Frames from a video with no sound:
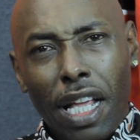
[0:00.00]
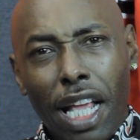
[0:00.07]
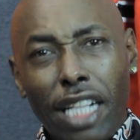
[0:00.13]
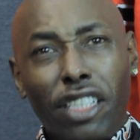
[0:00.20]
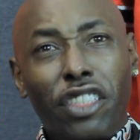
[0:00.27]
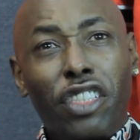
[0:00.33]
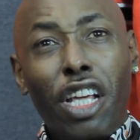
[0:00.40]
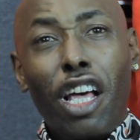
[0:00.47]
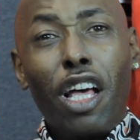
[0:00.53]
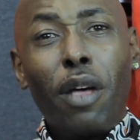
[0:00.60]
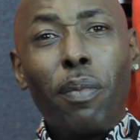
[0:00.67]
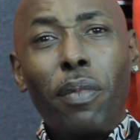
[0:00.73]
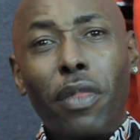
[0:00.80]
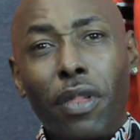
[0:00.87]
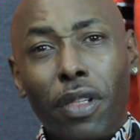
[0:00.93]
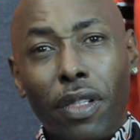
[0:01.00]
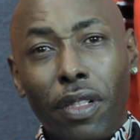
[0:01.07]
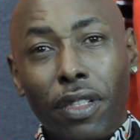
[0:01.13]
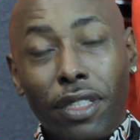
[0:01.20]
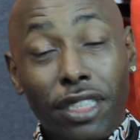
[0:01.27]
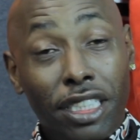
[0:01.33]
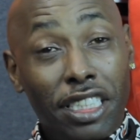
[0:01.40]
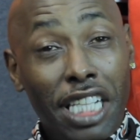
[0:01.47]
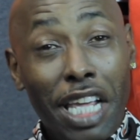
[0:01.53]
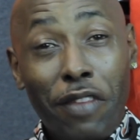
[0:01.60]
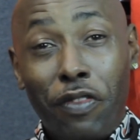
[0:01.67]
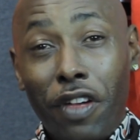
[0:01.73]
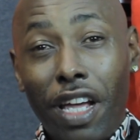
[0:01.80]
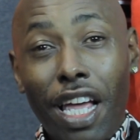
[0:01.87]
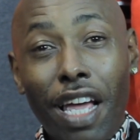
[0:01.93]
and some stay
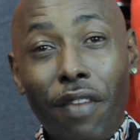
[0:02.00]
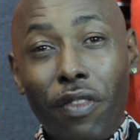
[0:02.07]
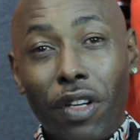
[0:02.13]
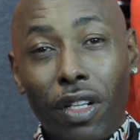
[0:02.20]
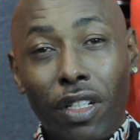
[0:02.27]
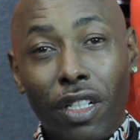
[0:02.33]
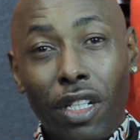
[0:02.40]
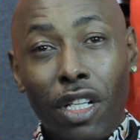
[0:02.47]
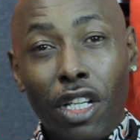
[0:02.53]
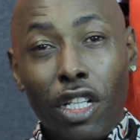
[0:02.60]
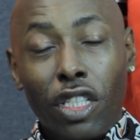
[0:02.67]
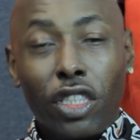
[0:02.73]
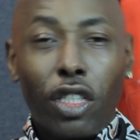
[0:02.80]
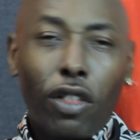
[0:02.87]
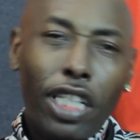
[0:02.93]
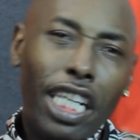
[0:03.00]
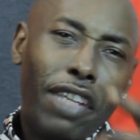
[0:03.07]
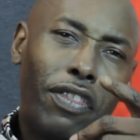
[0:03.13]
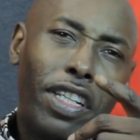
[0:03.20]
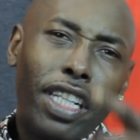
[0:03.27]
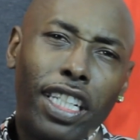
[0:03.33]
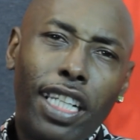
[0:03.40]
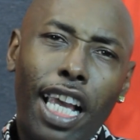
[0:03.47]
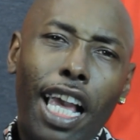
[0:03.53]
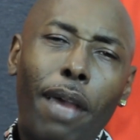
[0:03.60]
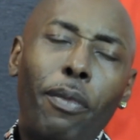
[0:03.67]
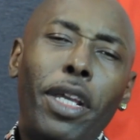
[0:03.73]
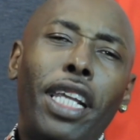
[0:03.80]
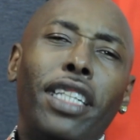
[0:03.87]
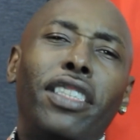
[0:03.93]
forever. So leave in the
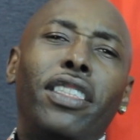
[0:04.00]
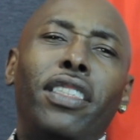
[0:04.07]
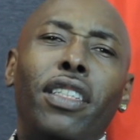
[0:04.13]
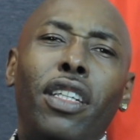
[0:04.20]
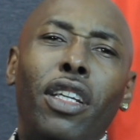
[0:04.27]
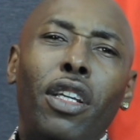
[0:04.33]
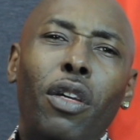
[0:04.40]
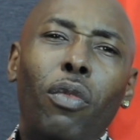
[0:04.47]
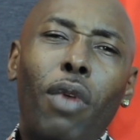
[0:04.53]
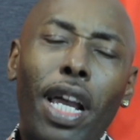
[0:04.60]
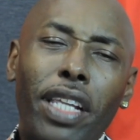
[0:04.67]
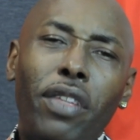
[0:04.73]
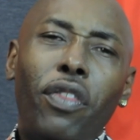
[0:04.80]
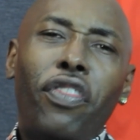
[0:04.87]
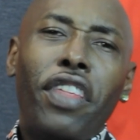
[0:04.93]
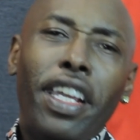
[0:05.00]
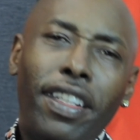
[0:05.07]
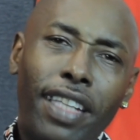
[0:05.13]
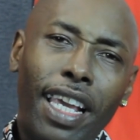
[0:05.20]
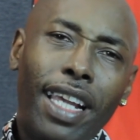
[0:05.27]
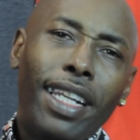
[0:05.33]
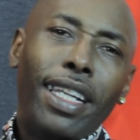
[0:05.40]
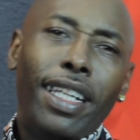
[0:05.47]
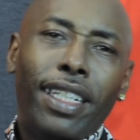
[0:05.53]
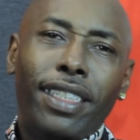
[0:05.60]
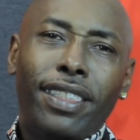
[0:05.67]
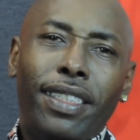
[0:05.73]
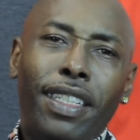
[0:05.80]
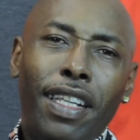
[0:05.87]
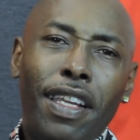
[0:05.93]
comments why you think that
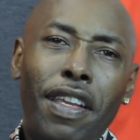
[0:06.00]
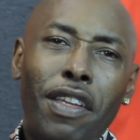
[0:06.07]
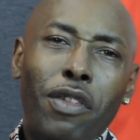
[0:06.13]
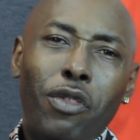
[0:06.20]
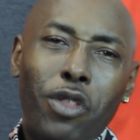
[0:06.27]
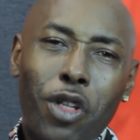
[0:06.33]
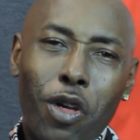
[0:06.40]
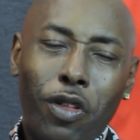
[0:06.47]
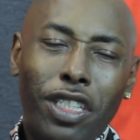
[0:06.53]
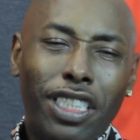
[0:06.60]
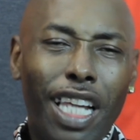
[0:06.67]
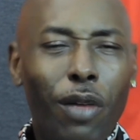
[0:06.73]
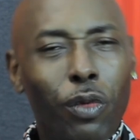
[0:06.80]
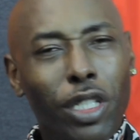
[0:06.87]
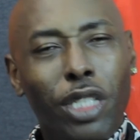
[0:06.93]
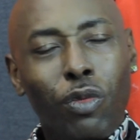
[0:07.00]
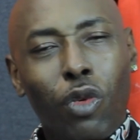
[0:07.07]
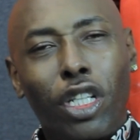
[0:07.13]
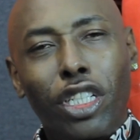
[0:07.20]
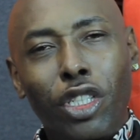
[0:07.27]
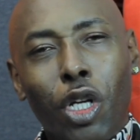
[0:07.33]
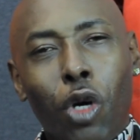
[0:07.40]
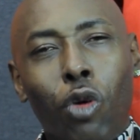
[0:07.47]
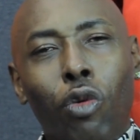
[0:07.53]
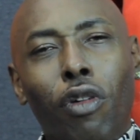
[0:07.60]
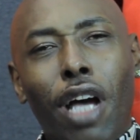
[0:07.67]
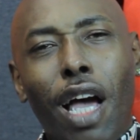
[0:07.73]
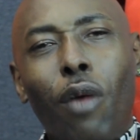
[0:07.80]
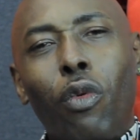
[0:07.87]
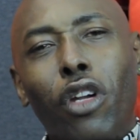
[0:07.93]
is. Because I really want to know.
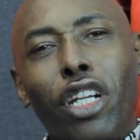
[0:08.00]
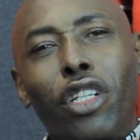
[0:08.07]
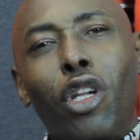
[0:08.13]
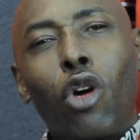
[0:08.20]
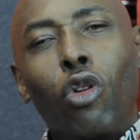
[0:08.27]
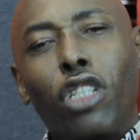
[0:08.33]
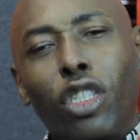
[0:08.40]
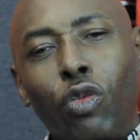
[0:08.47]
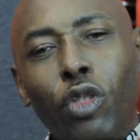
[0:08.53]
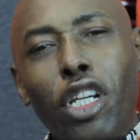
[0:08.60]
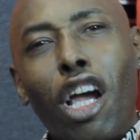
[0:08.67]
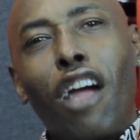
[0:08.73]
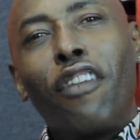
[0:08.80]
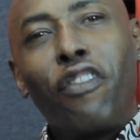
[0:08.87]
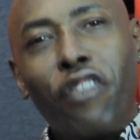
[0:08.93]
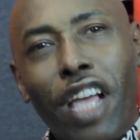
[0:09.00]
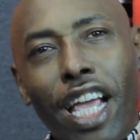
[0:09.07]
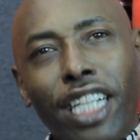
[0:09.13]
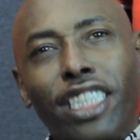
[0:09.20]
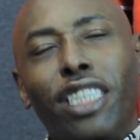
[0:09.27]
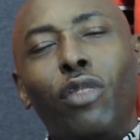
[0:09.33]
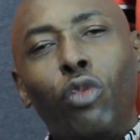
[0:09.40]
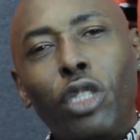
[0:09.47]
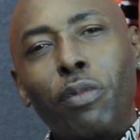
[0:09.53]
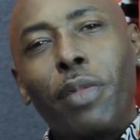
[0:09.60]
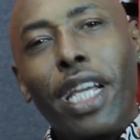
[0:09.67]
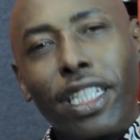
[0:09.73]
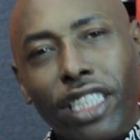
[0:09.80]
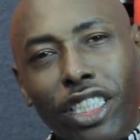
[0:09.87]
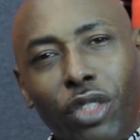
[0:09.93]
I want to know because we are fashion. We
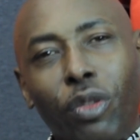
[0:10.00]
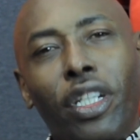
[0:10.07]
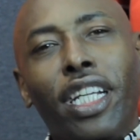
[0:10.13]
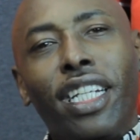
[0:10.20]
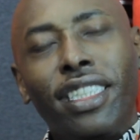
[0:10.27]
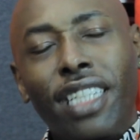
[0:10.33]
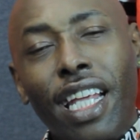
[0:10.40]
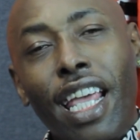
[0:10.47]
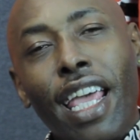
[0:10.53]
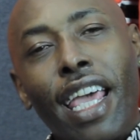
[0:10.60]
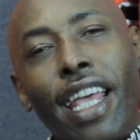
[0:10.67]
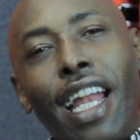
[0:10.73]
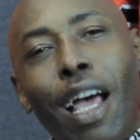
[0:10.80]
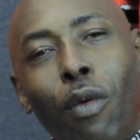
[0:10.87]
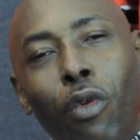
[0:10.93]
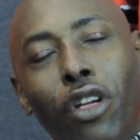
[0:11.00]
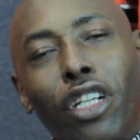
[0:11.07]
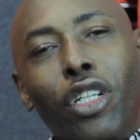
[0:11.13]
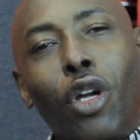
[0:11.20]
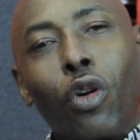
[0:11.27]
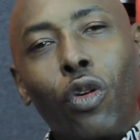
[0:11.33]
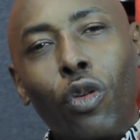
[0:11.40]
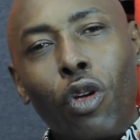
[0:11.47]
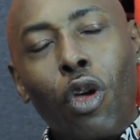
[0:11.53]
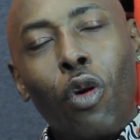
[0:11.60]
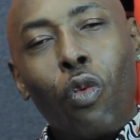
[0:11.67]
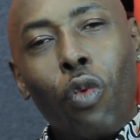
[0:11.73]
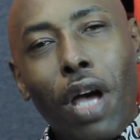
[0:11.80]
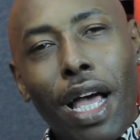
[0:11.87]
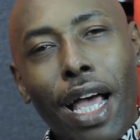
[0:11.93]
make the trends. And I want to know
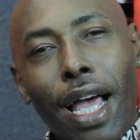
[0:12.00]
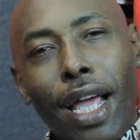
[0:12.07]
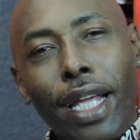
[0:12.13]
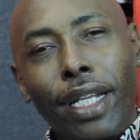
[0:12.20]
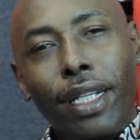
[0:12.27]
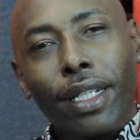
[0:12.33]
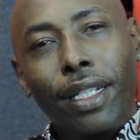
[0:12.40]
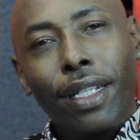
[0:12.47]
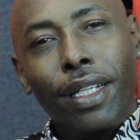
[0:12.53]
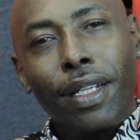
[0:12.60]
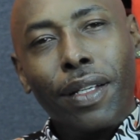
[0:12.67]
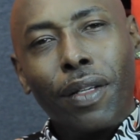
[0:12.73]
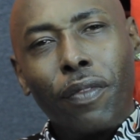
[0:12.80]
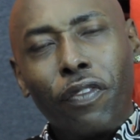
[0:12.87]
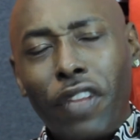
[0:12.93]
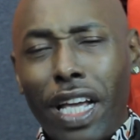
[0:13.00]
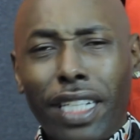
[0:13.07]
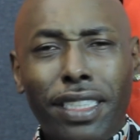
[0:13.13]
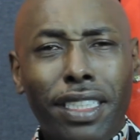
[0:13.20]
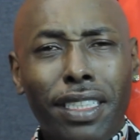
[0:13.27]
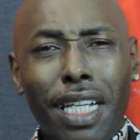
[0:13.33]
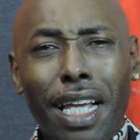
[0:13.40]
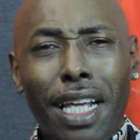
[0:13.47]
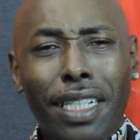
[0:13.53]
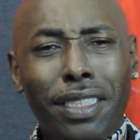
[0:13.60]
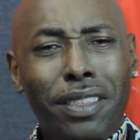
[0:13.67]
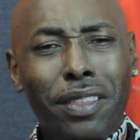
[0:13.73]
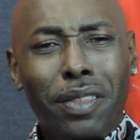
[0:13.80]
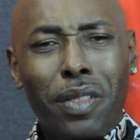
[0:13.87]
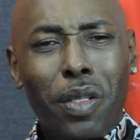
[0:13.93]
why fashion
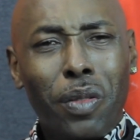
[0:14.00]
lines,